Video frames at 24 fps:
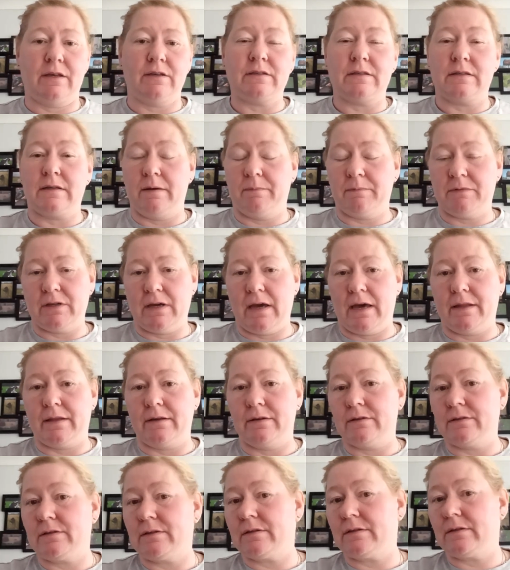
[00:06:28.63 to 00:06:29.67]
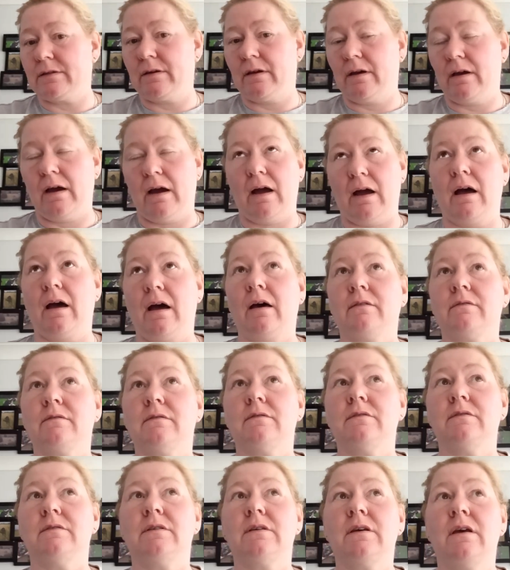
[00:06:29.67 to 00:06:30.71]
slip togethers,
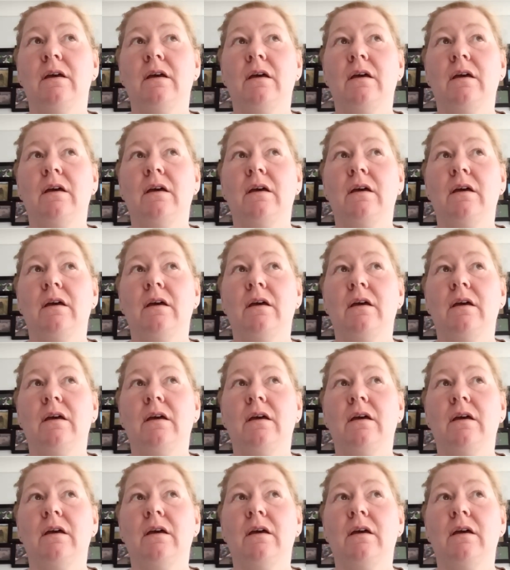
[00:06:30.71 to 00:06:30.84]
and